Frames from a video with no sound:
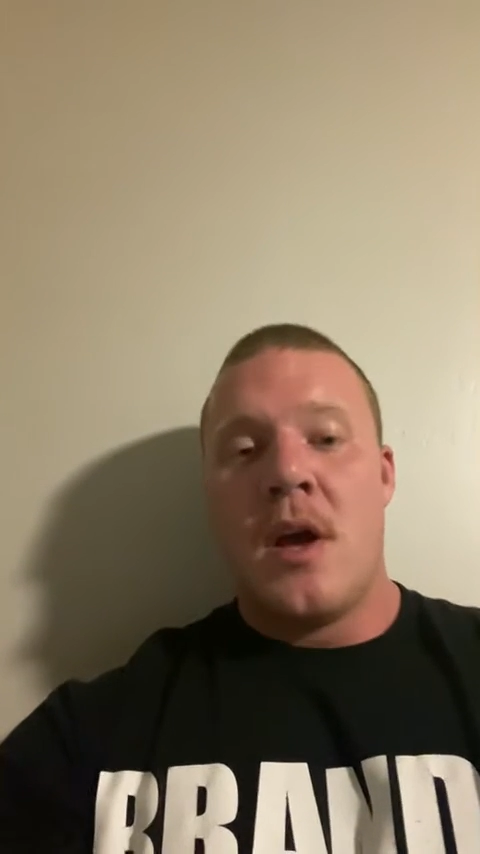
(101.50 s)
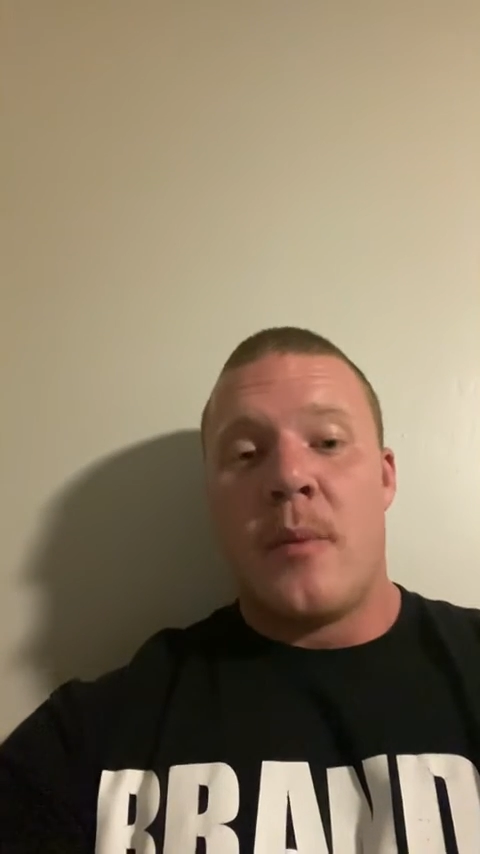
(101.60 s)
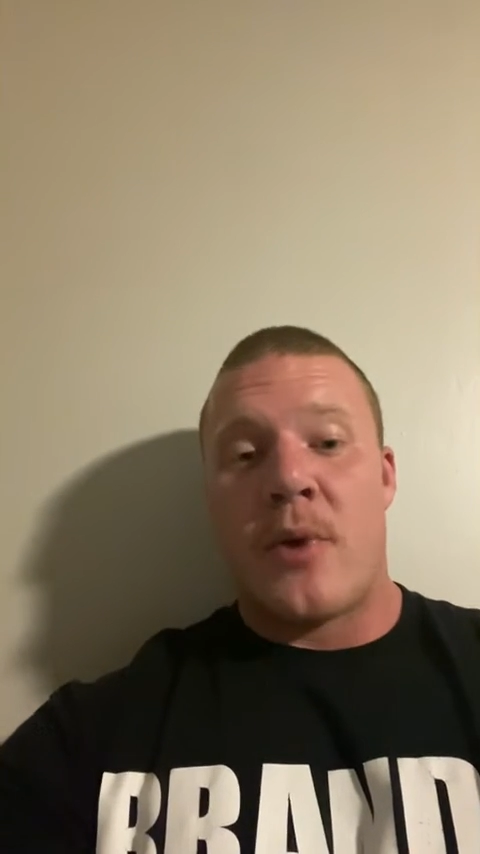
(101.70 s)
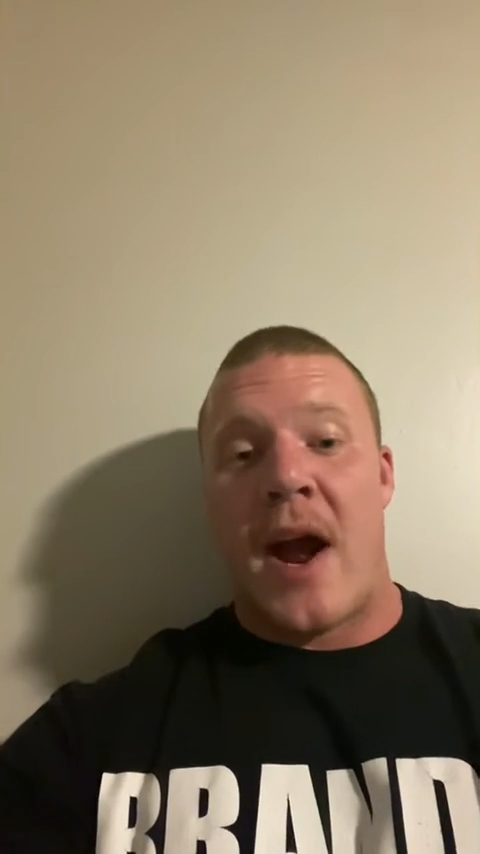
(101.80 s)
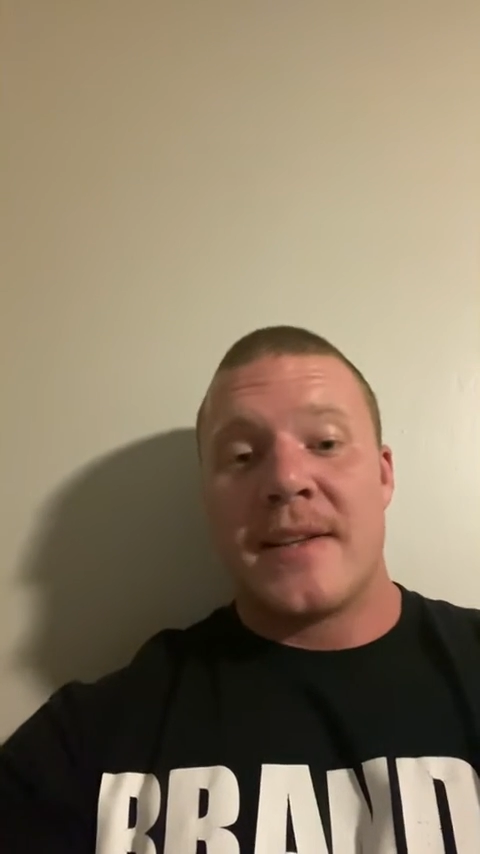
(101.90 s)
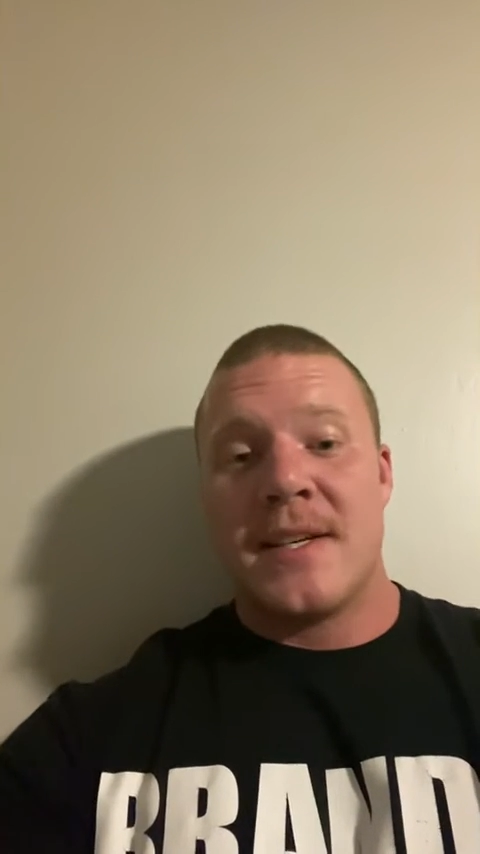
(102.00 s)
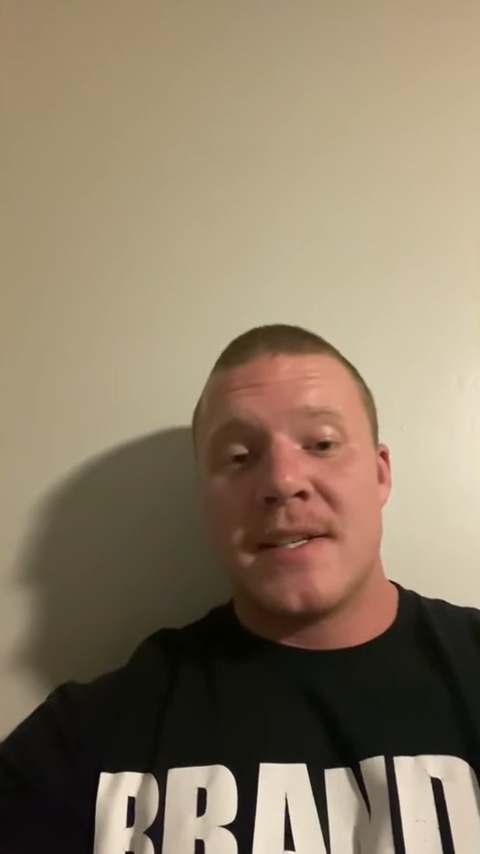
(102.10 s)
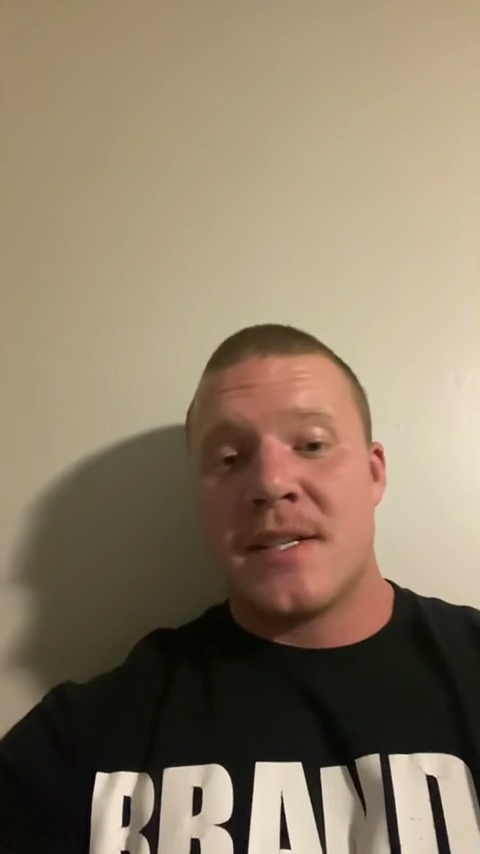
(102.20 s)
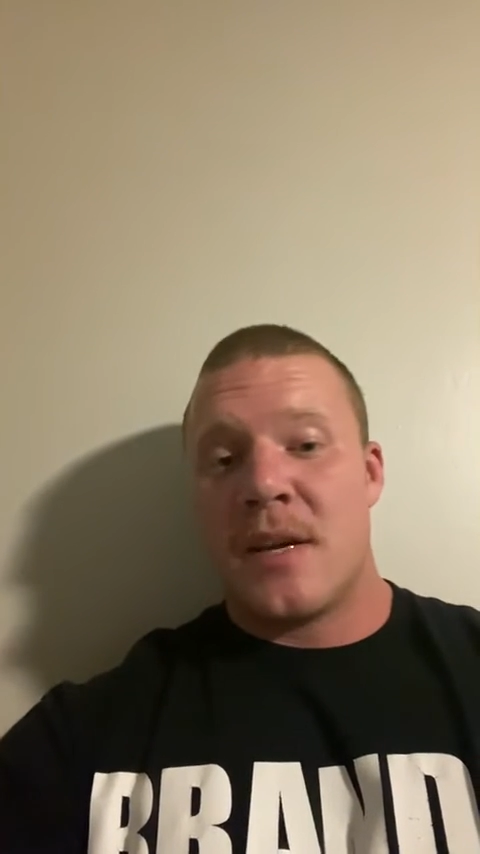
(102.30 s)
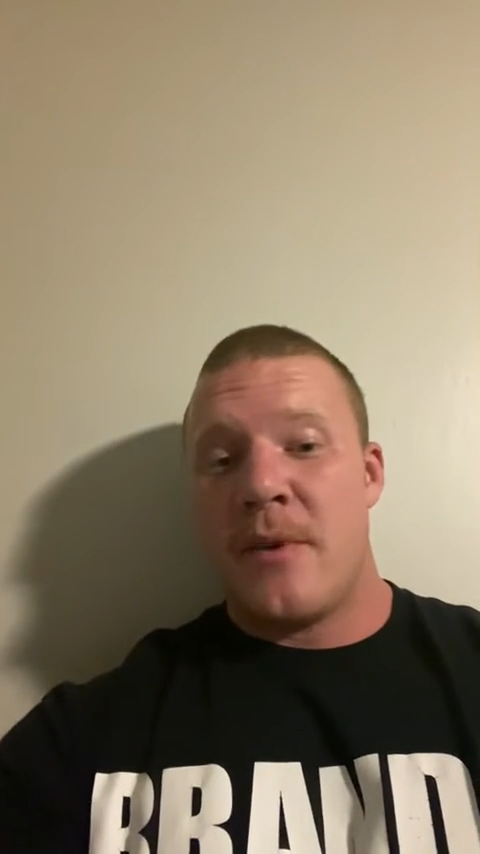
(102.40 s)
Practice
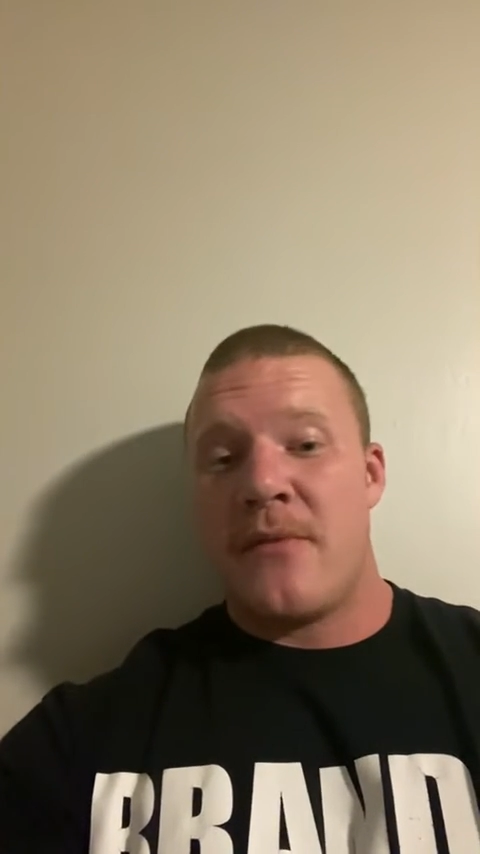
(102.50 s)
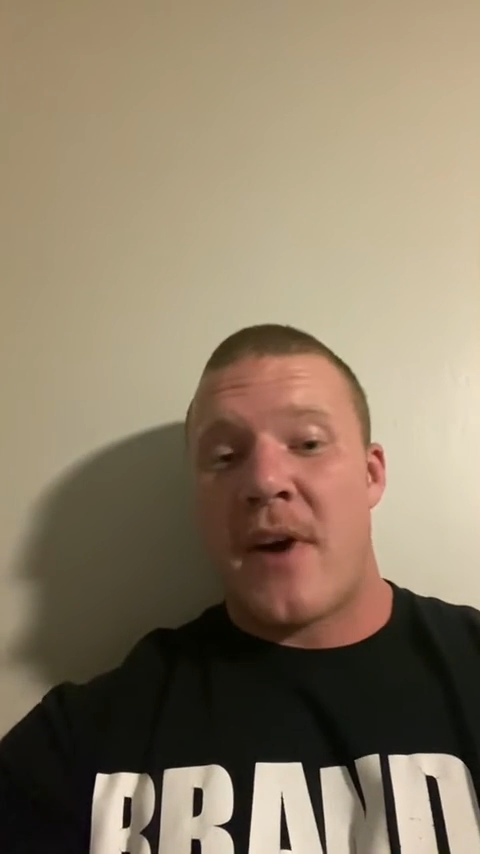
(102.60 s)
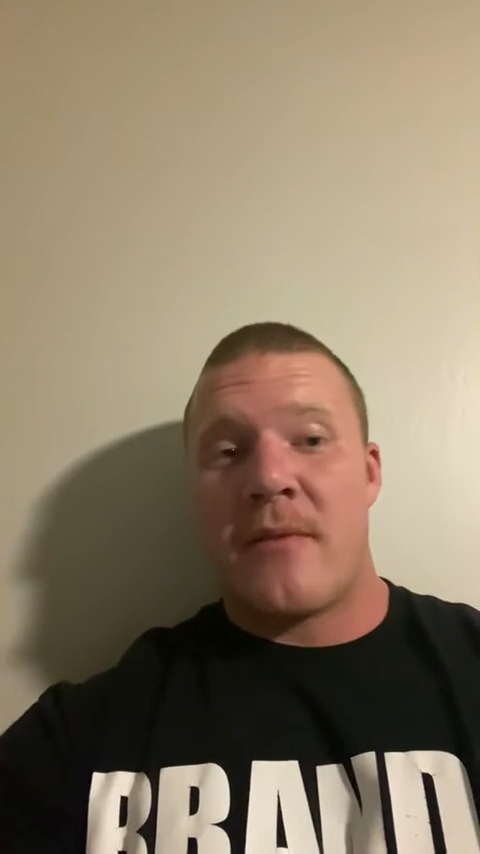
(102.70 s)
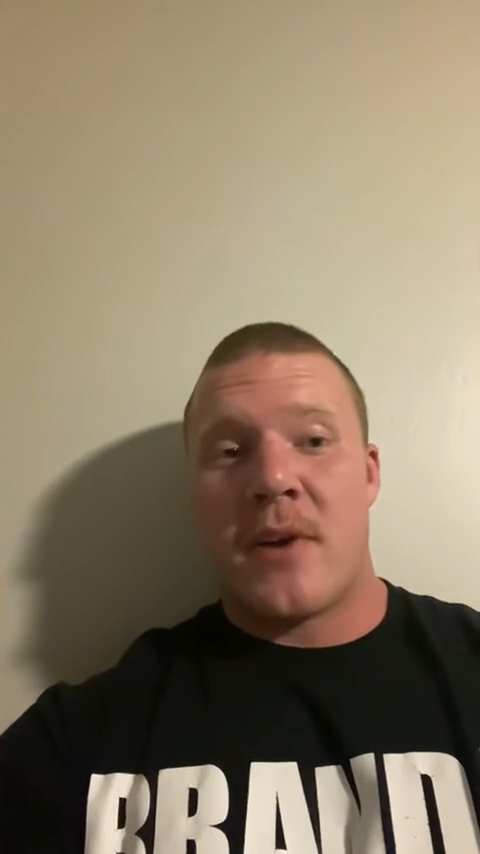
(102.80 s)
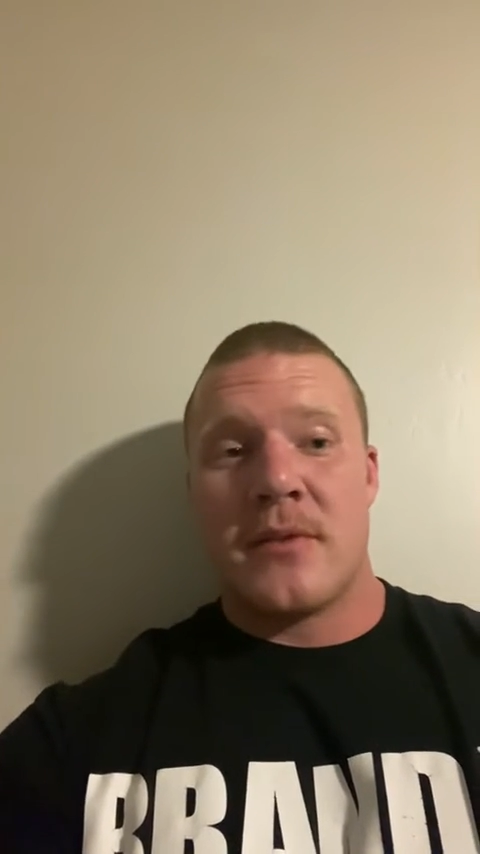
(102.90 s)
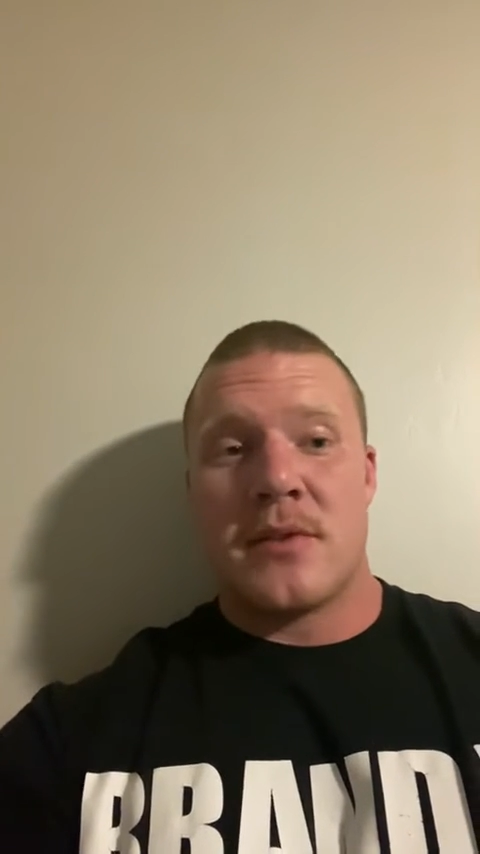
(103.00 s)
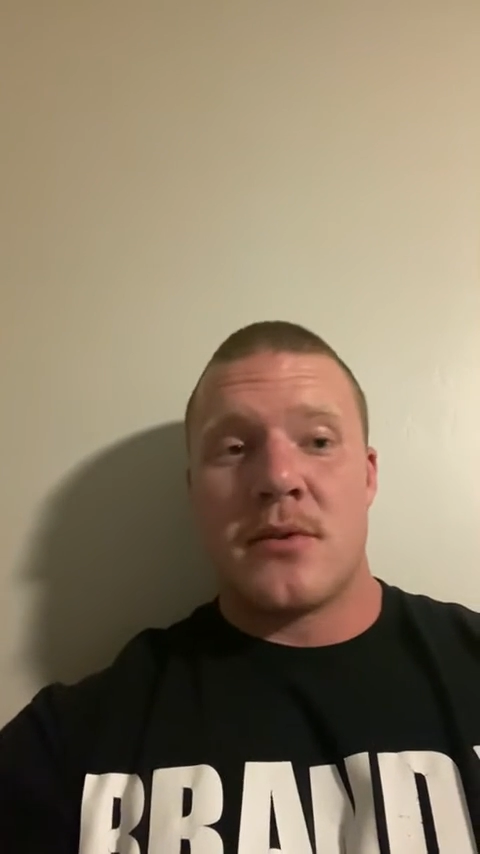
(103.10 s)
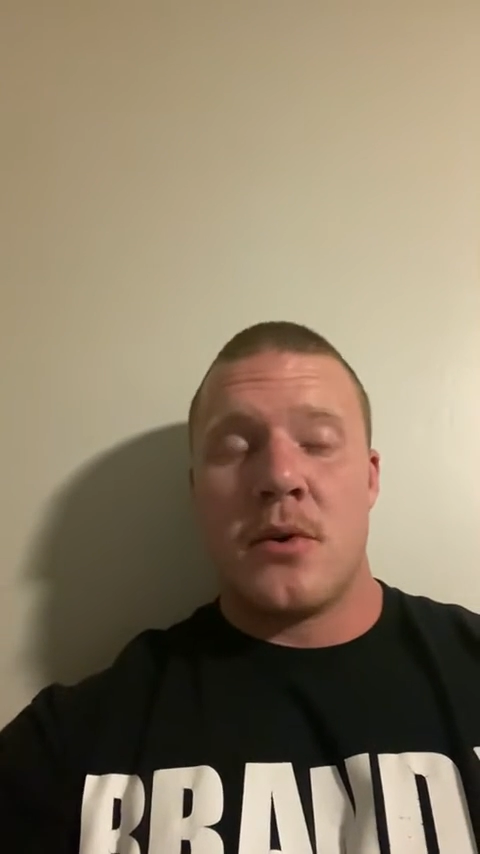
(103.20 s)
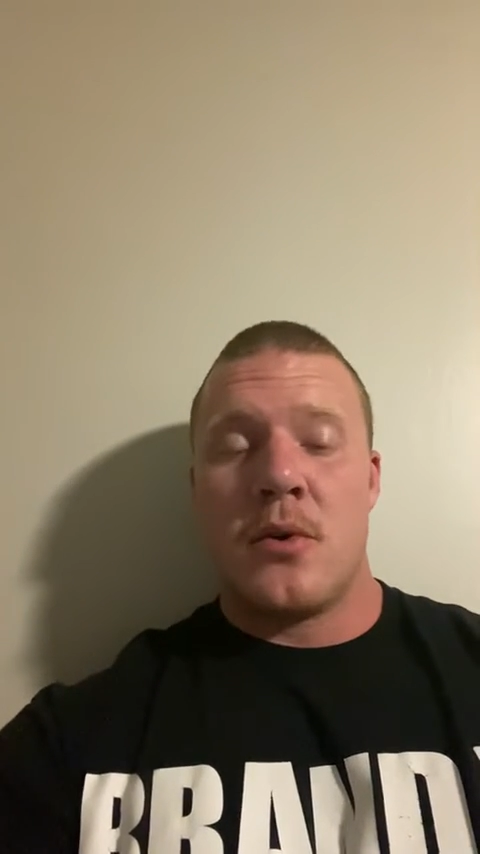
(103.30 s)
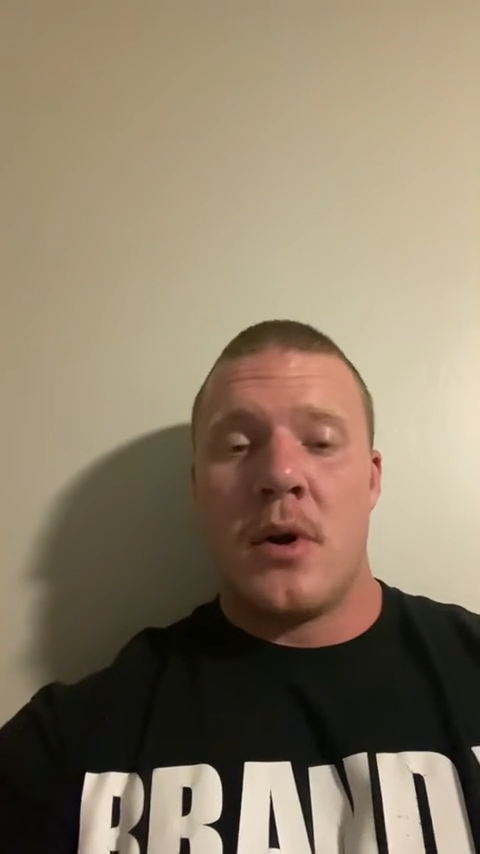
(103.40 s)
is going to be 5 rounds
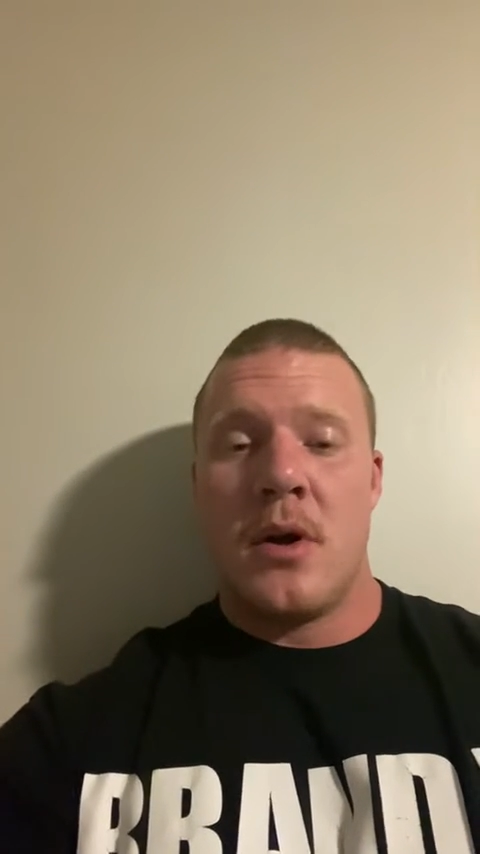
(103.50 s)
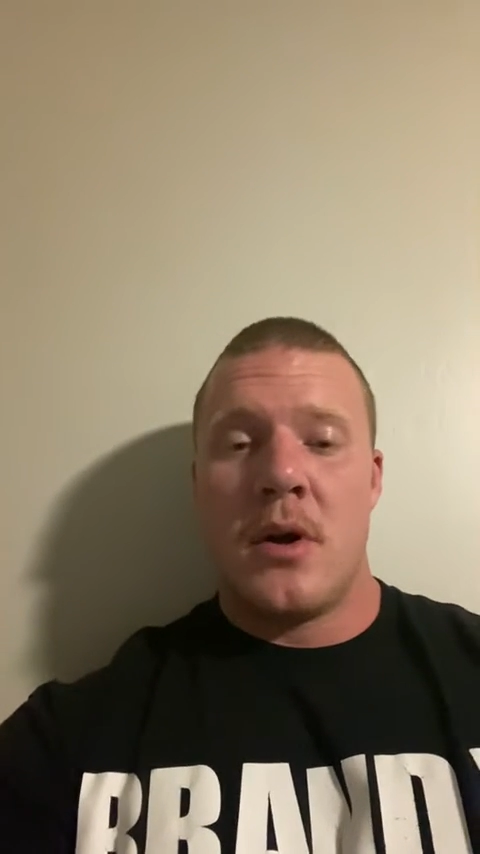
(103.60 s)
through.